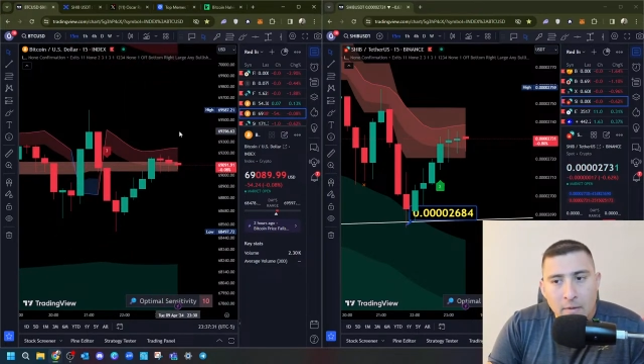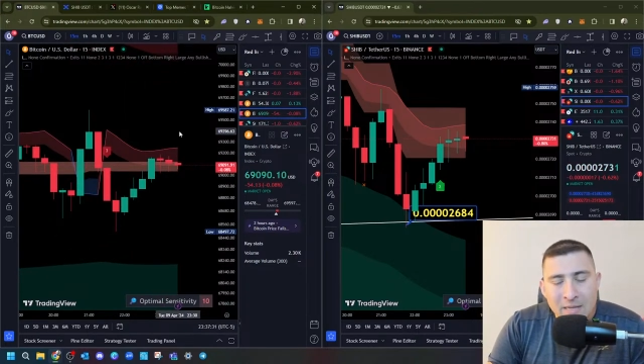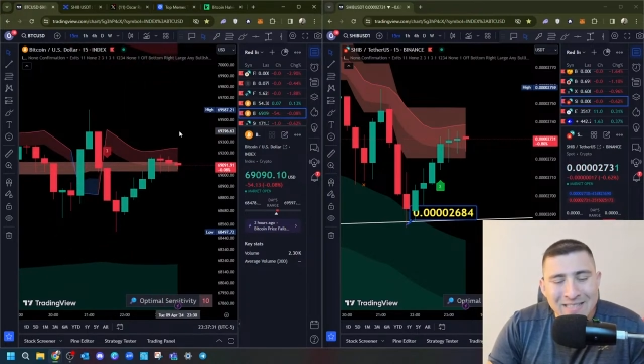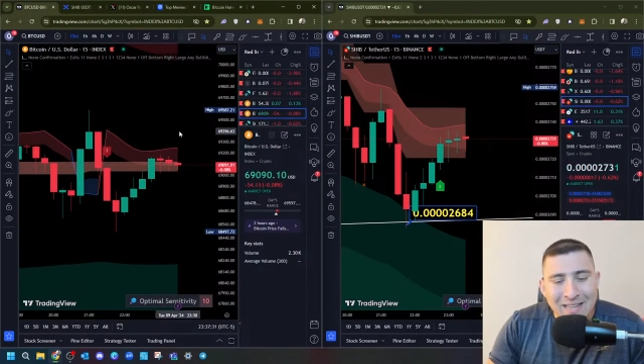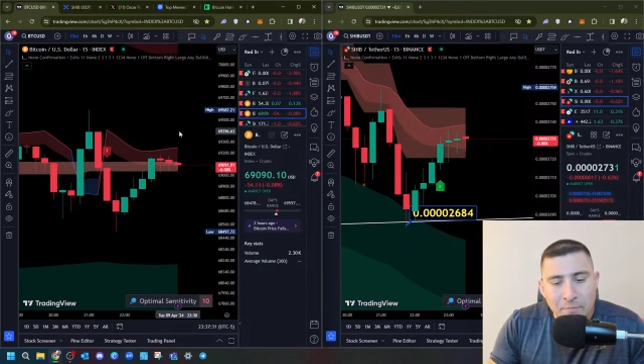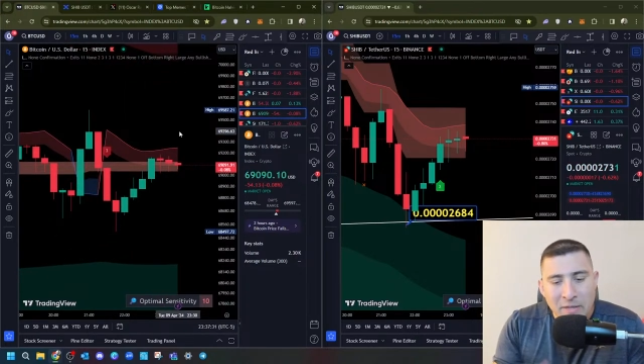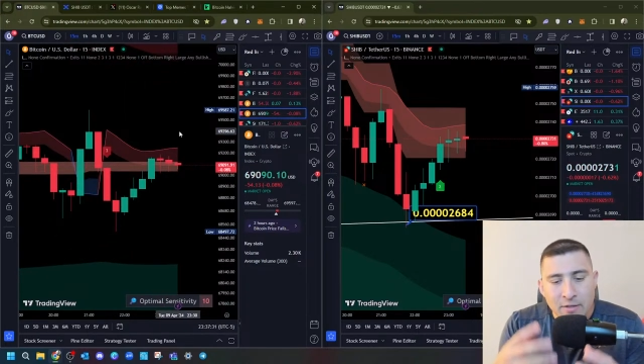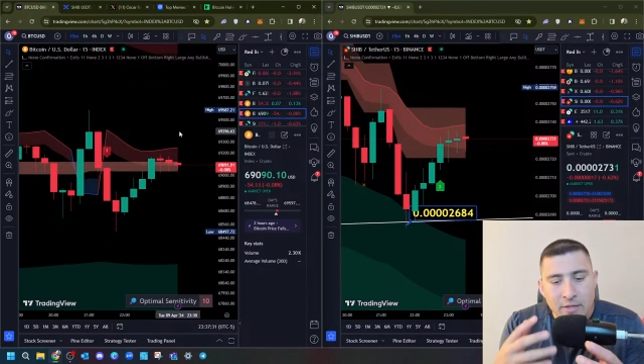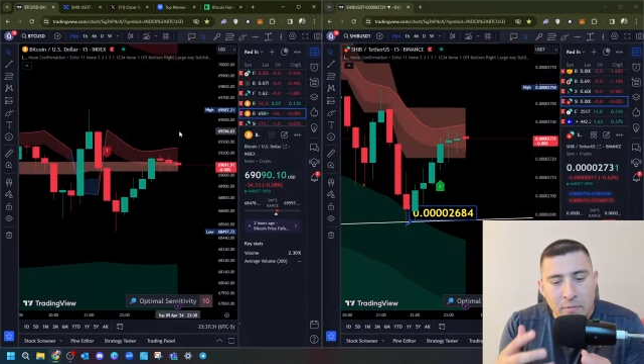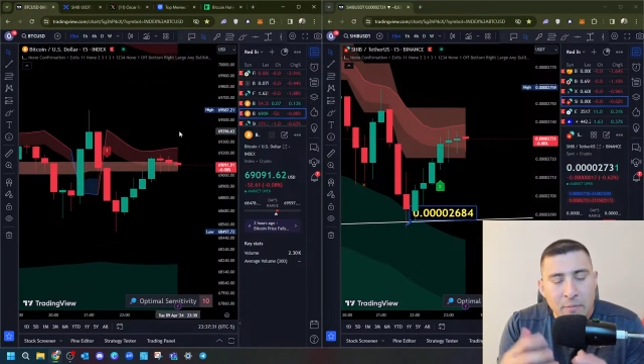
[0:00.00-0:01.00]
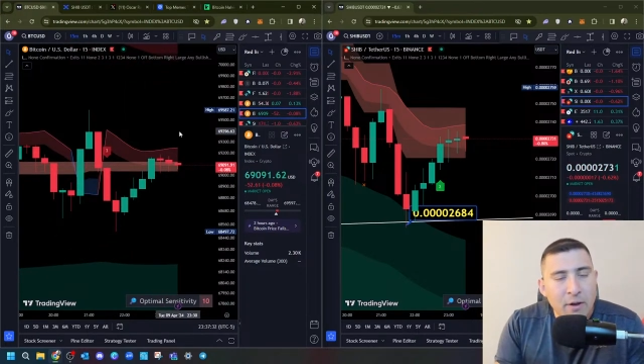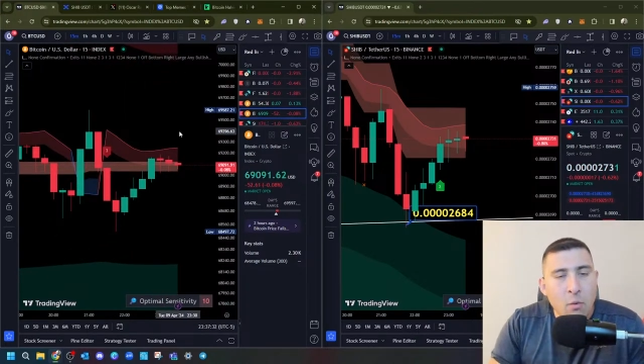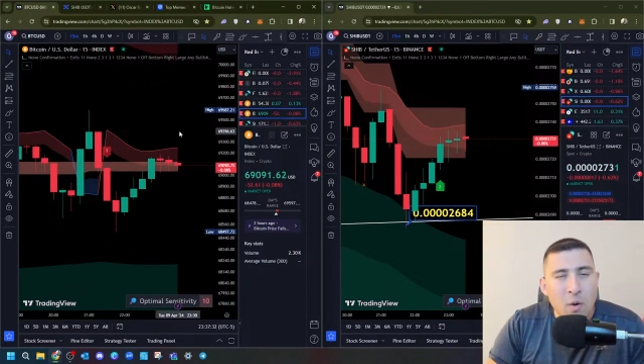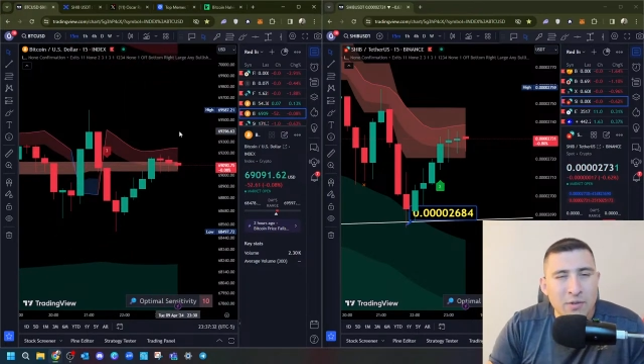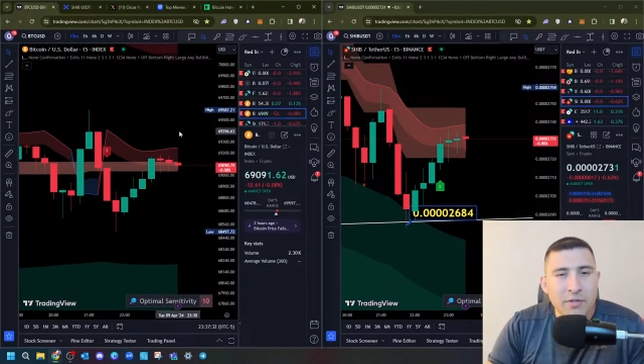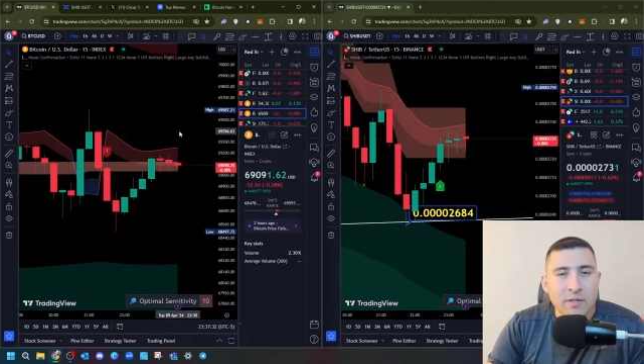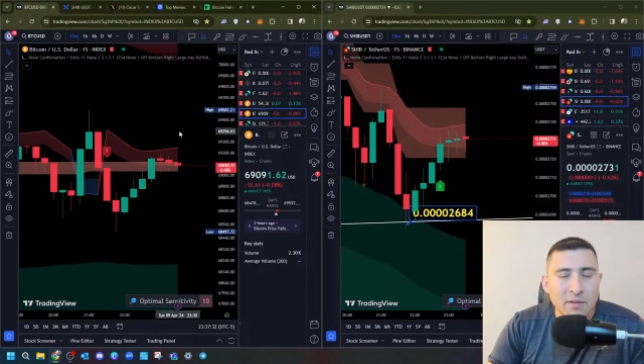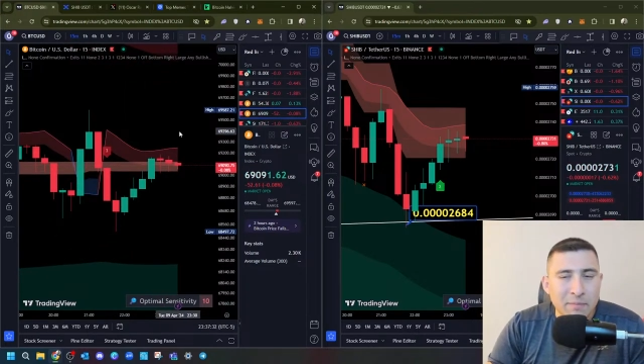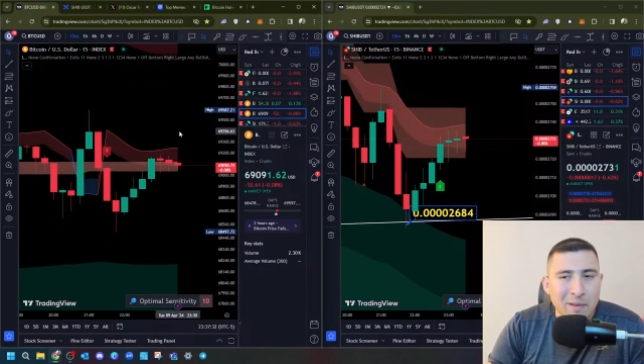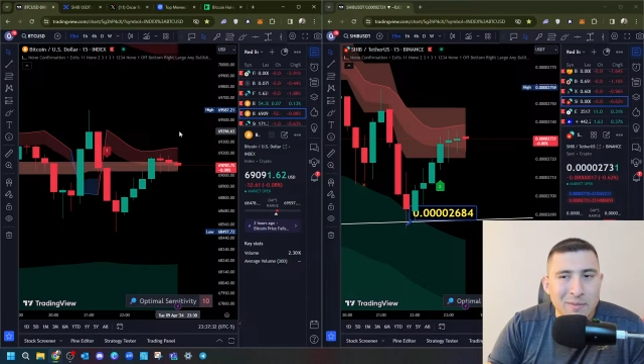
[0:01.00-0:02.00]
it's like because everybody wants it,
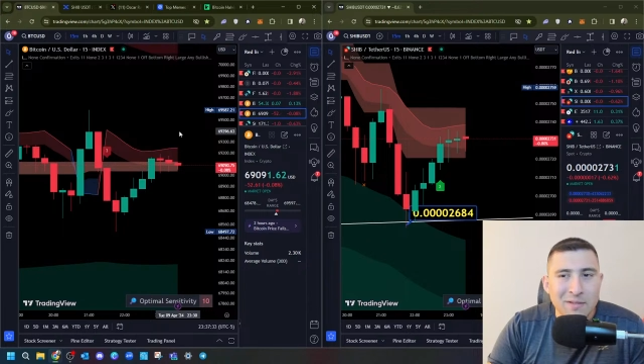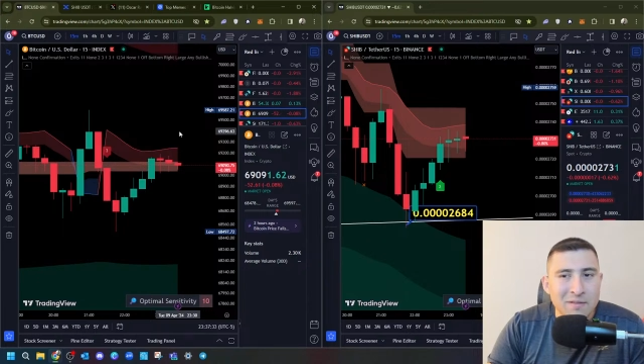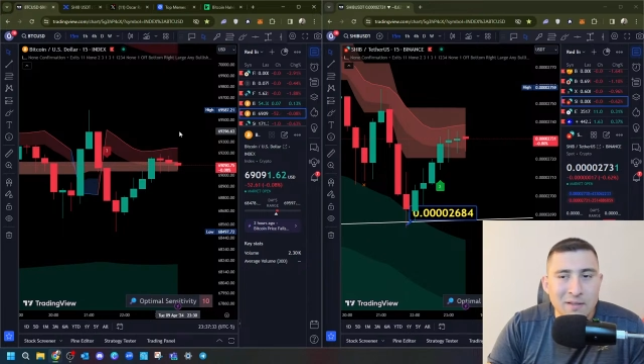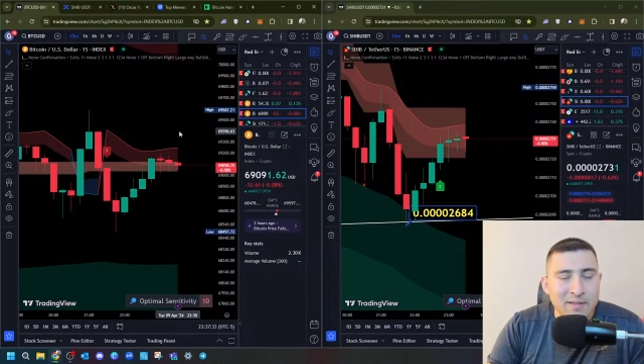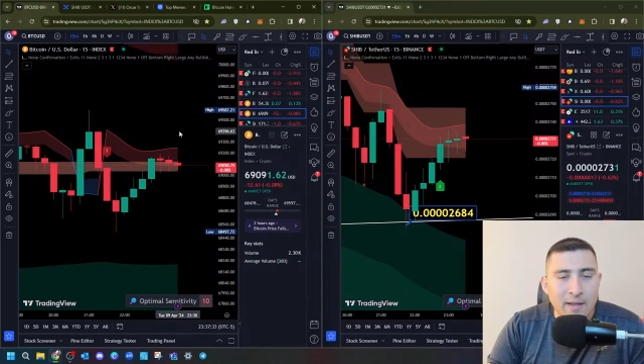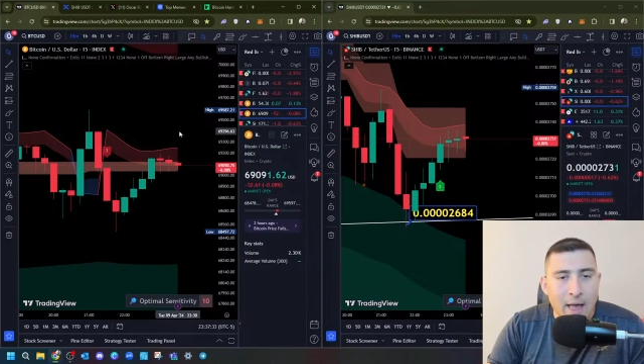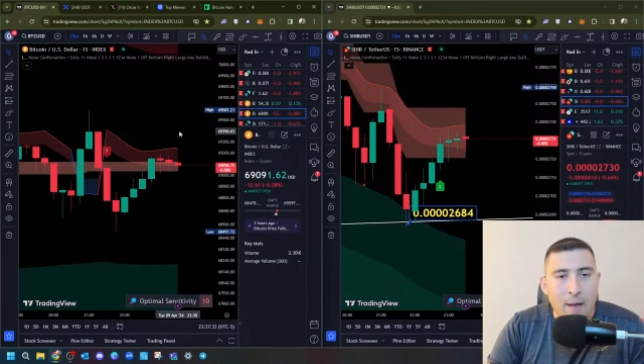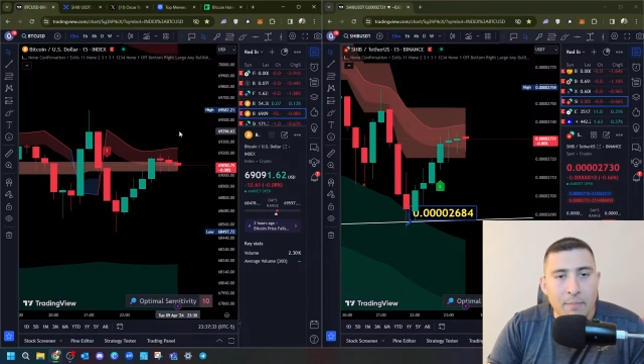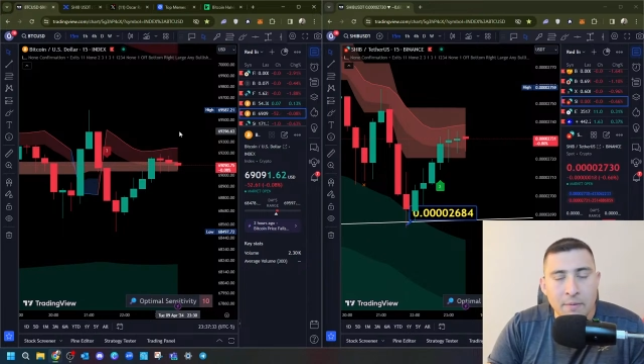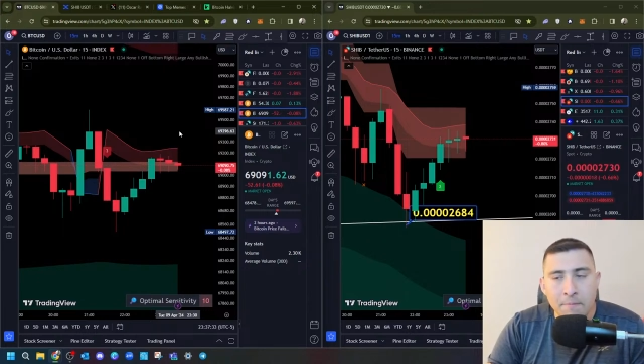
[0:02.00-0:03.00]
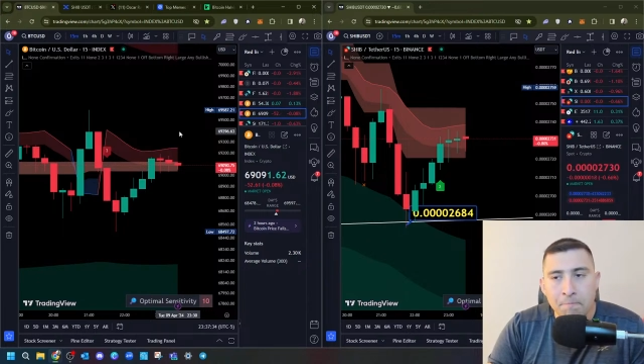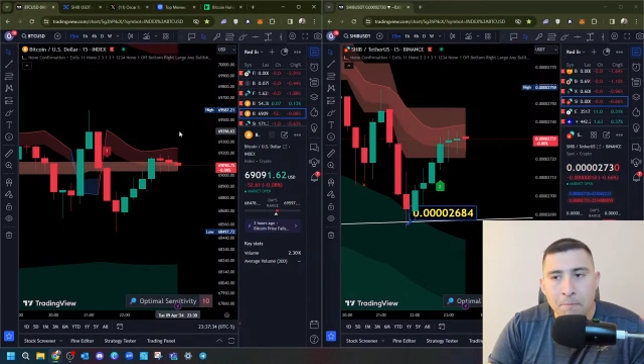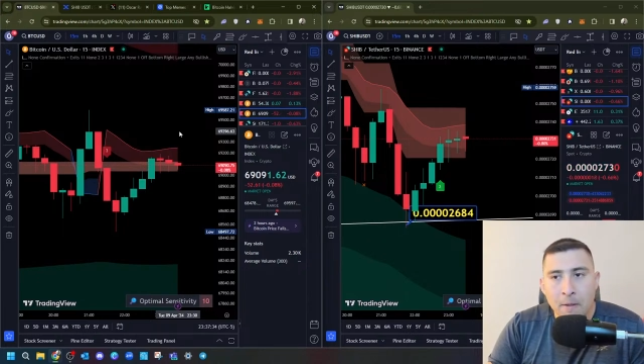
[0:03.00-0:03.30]
sometimes it doesn't happen.